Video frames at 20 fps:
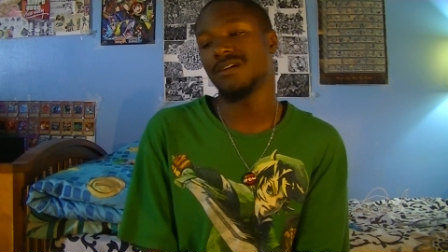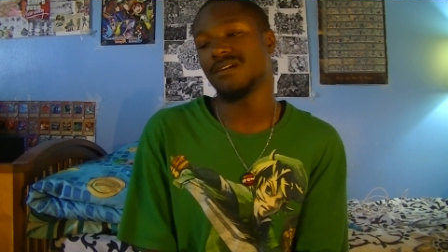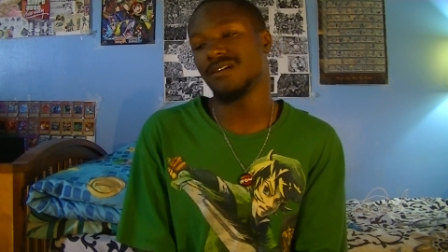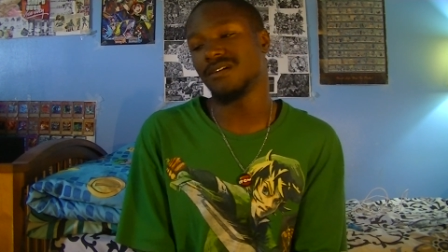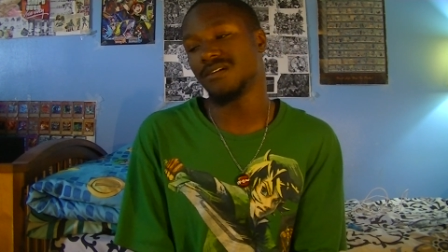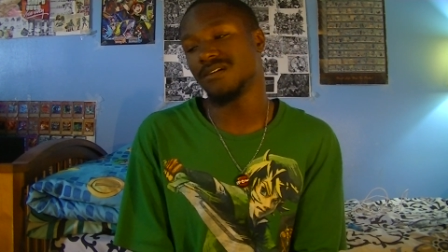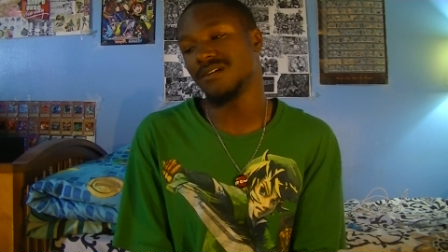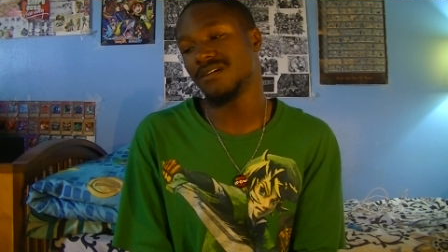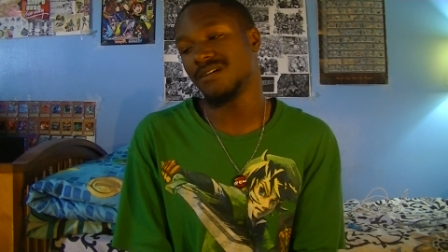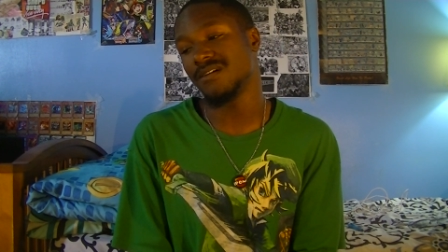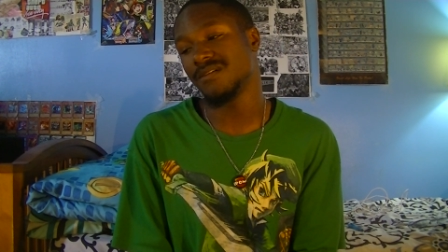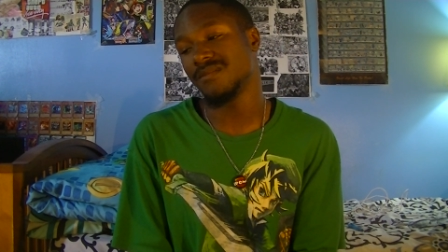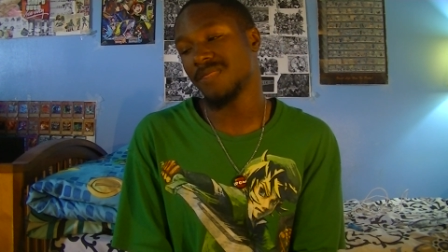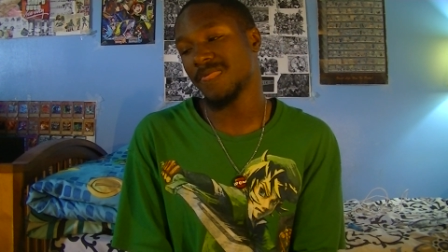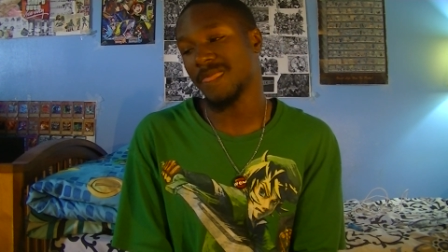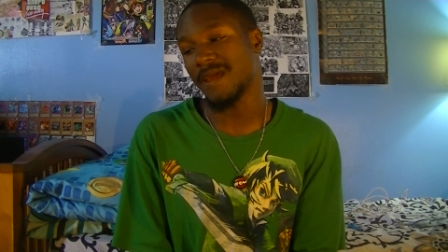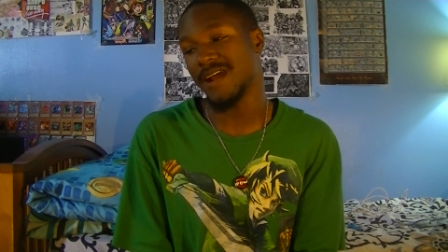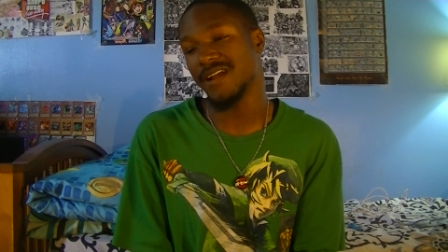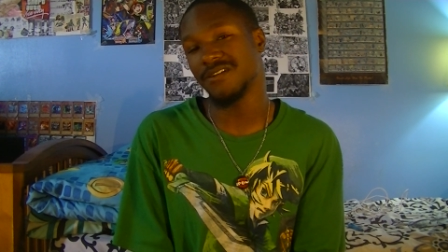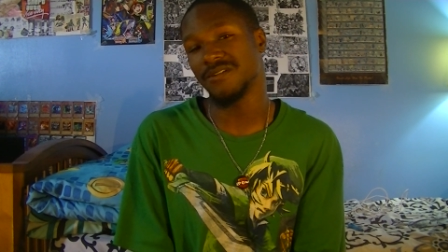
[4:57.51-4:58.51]
Uh,
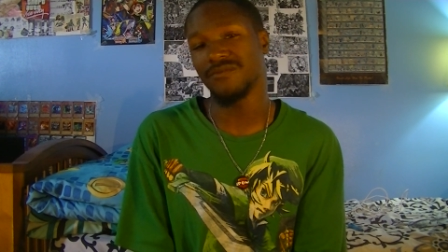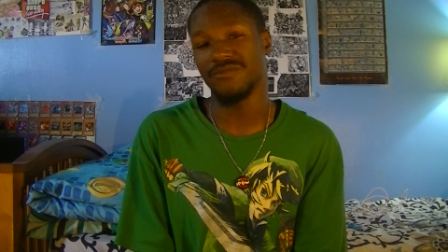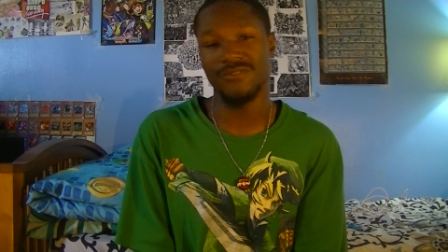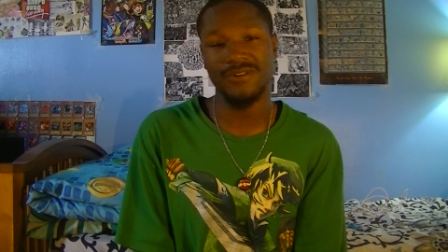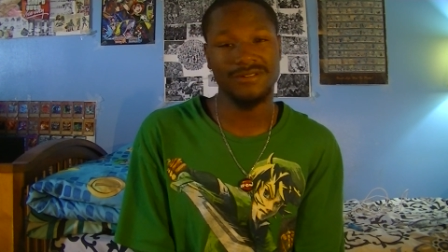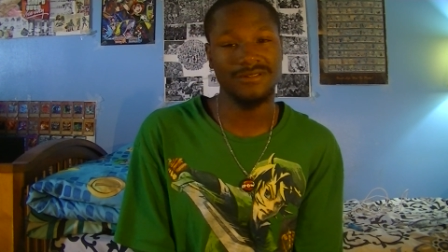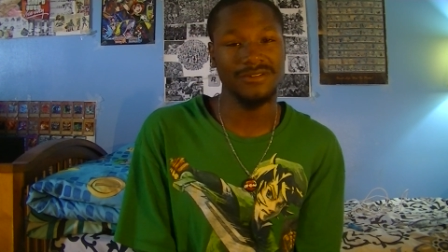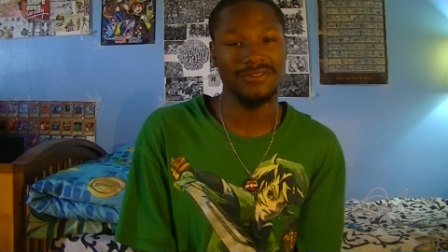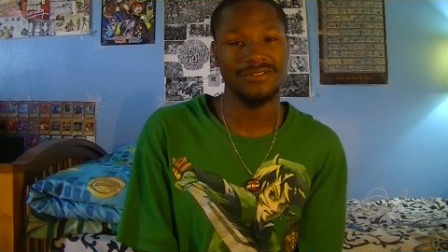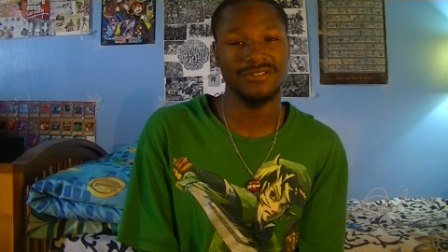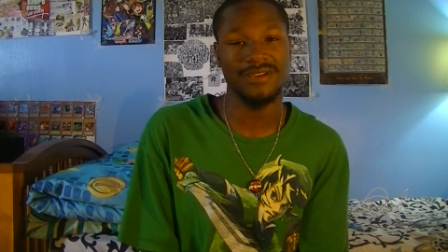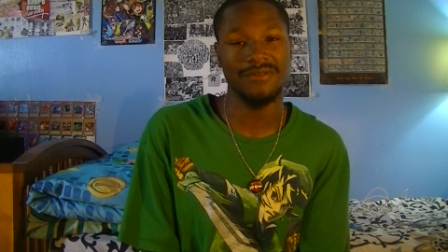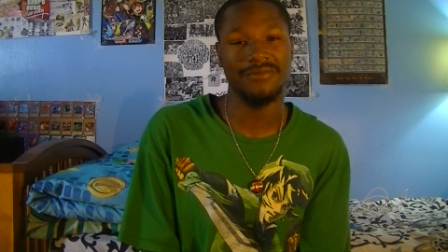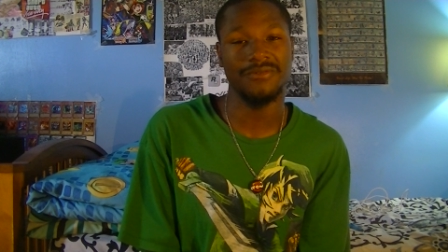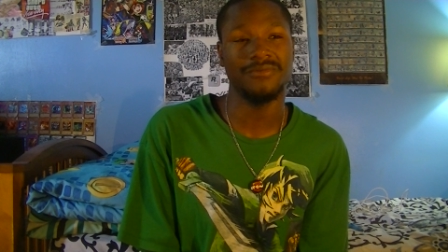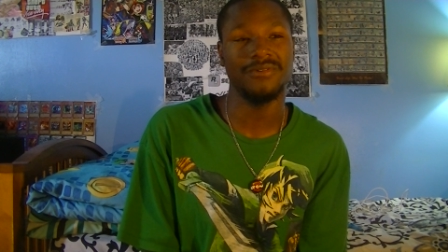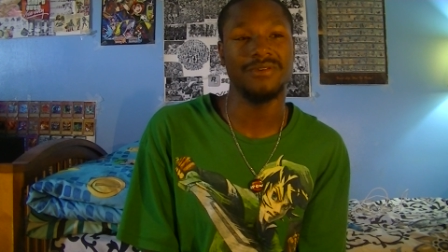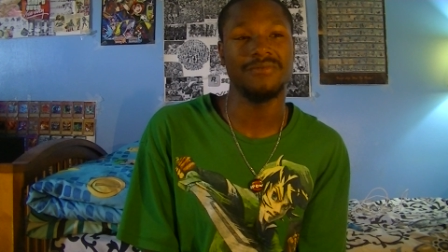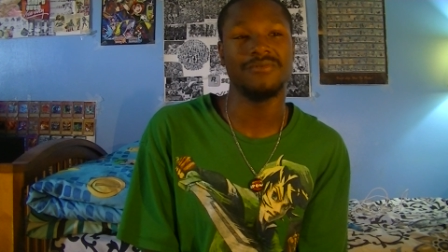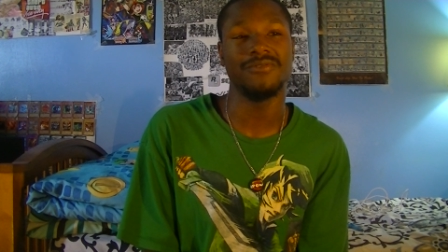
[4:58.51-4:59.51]
I avoid those type
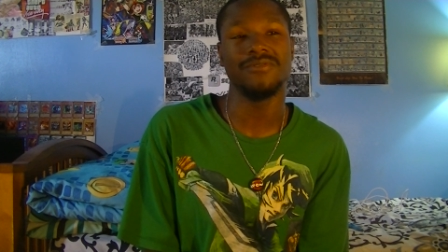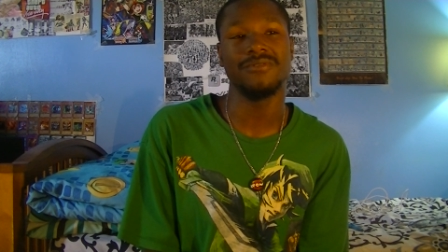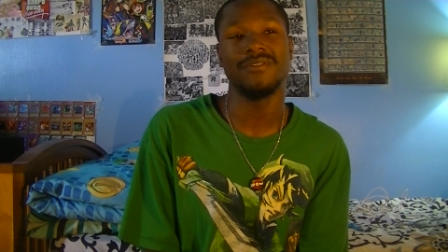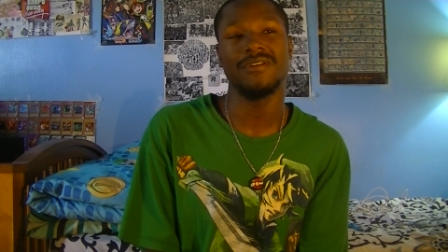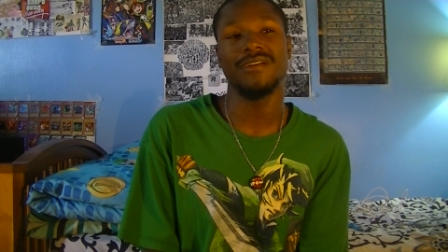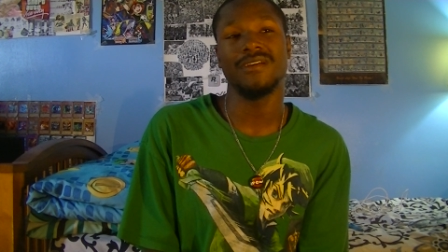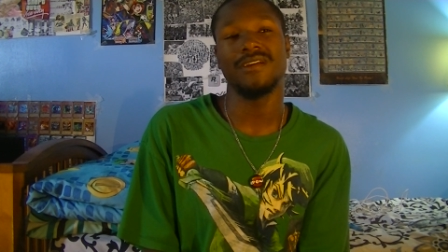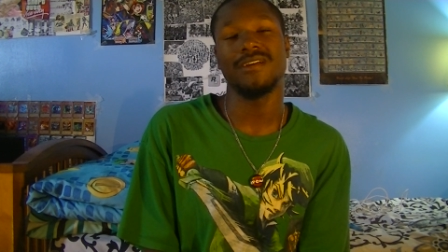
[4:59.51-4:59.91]
of people.